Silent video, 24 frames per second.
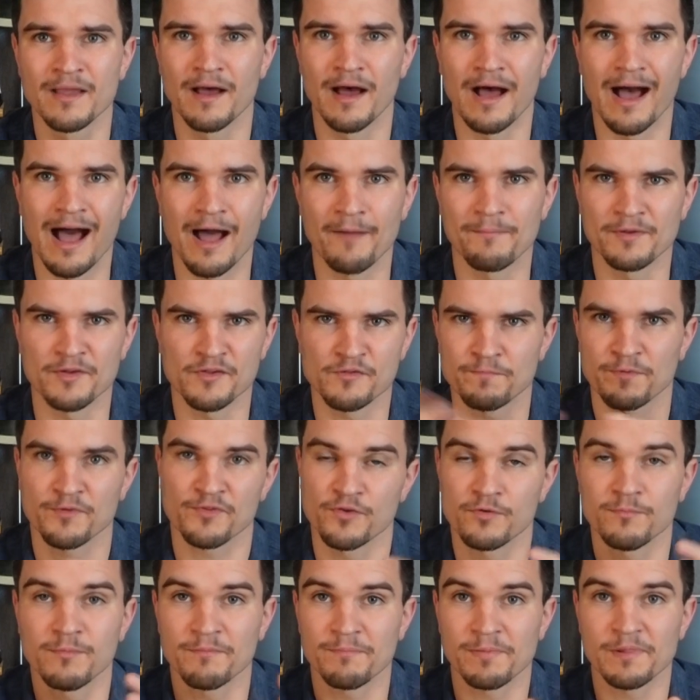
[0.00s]
uh, because
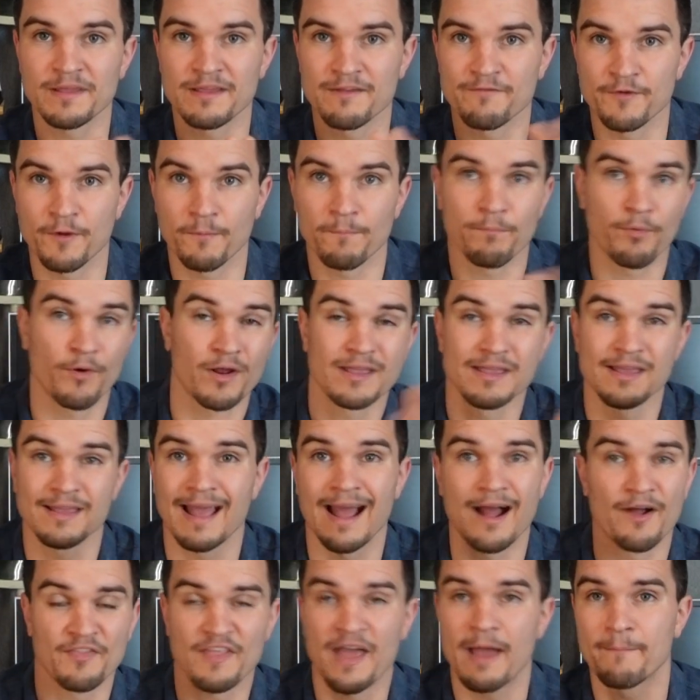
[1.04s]
presumably if you're breaking
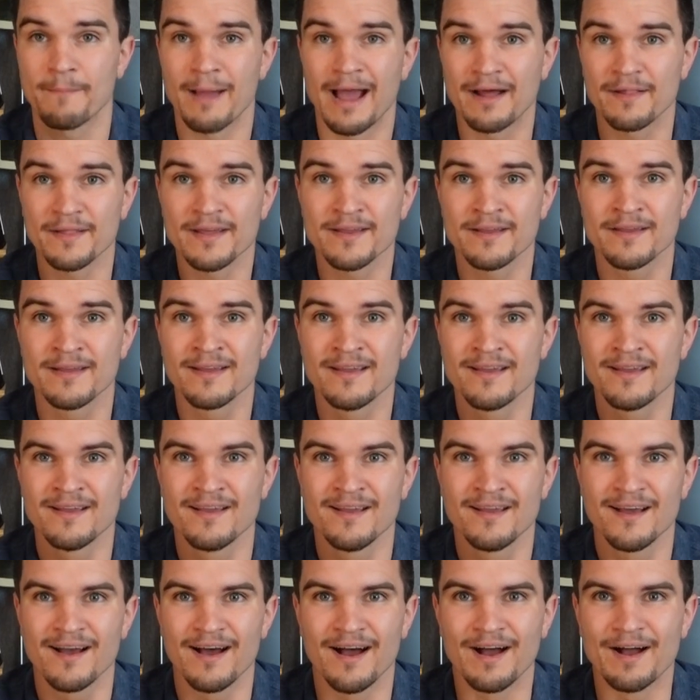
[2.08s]
out that pallet,
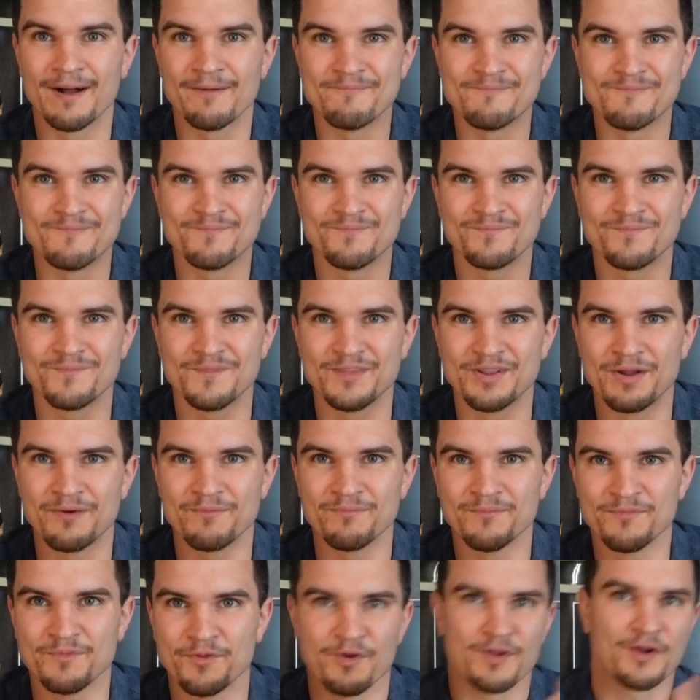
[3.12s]
um, you know,
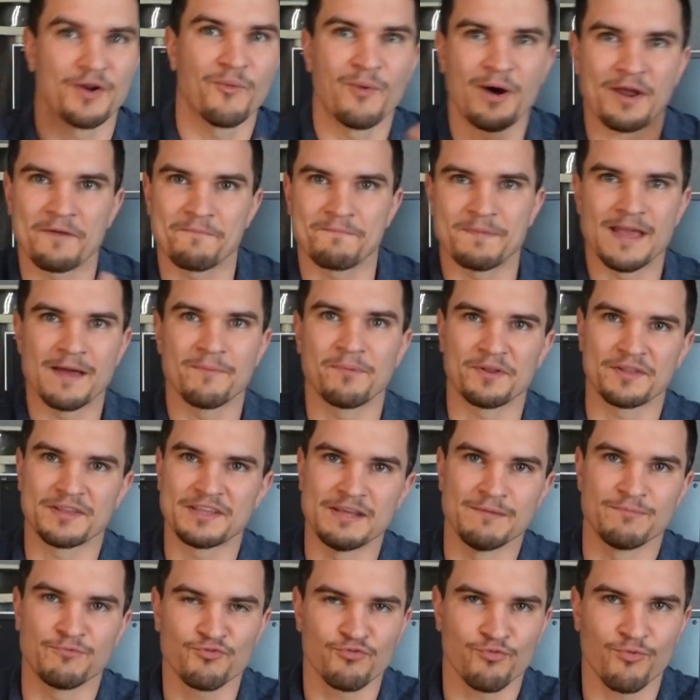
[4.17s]
you're going to want to be able to
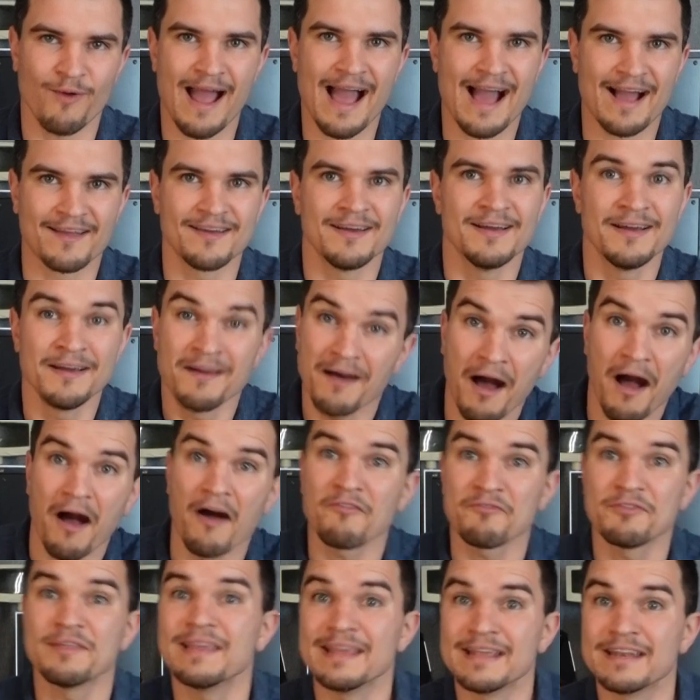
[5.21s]
keep track
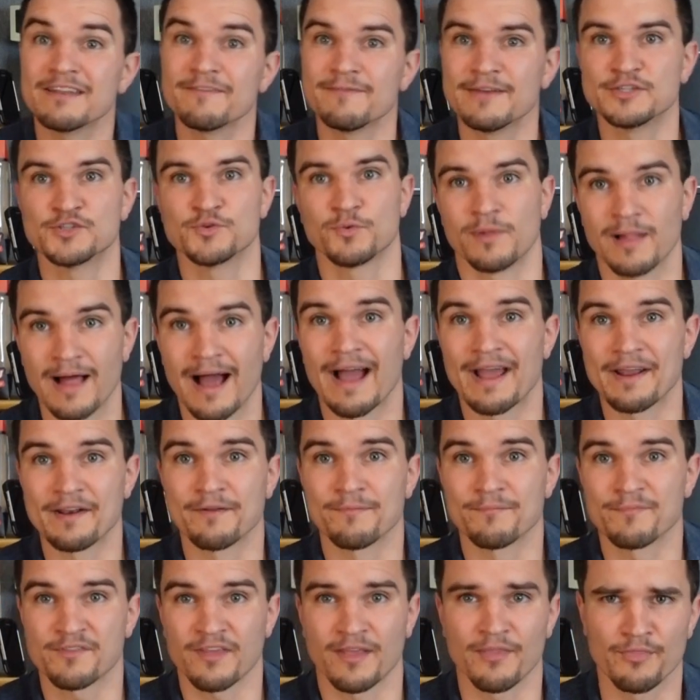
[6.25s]
of the individual
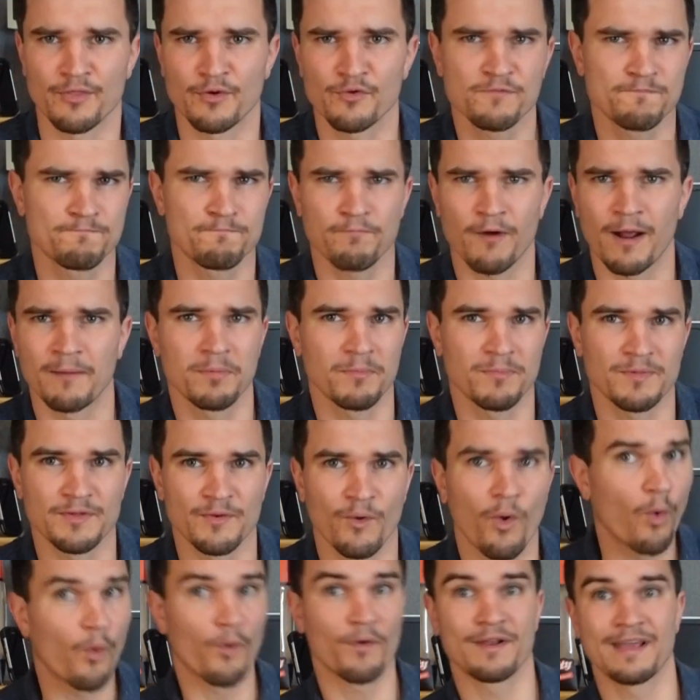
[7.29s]
items, and those probably
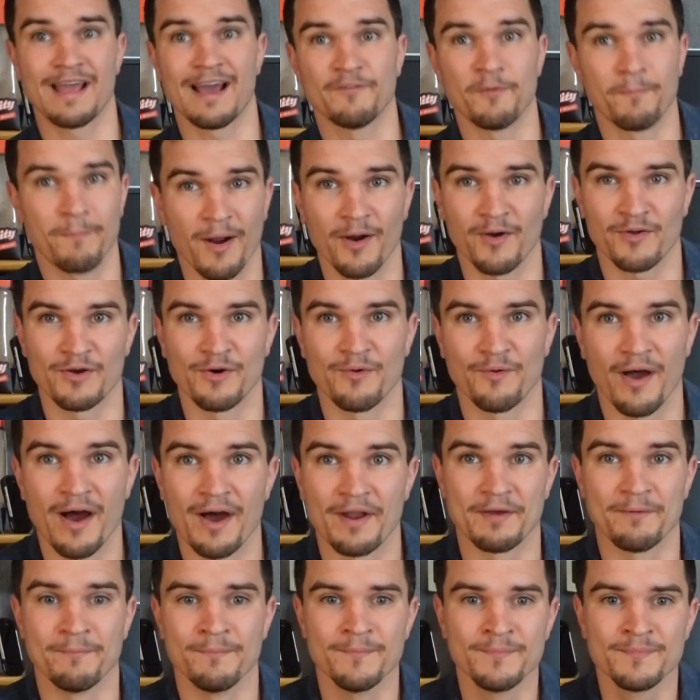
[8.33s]
already have a barcode on
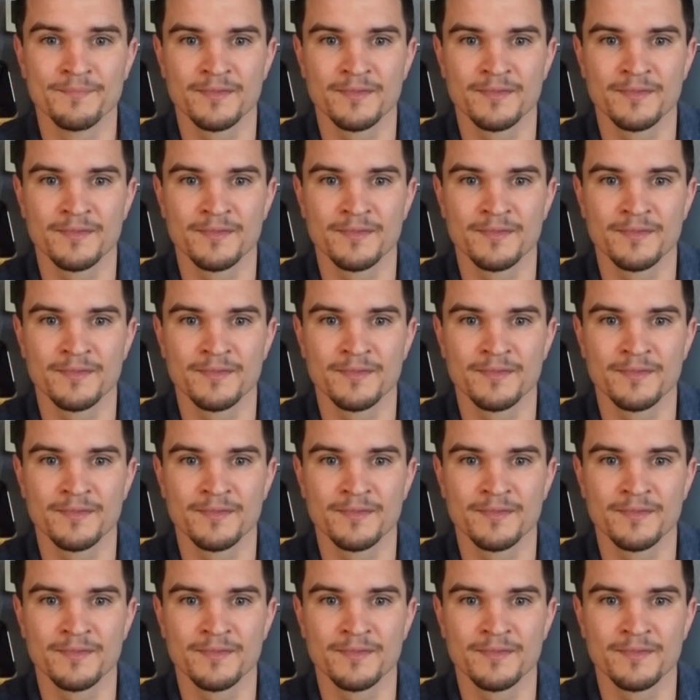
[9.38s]
them.